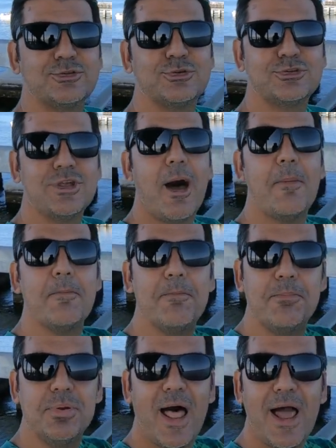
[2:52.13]
do some
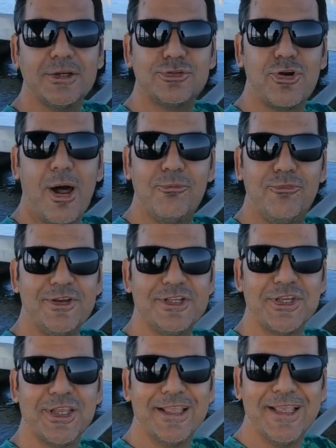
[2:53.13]
black drum
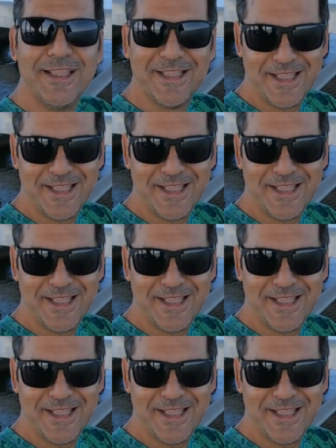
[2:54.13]
fishing.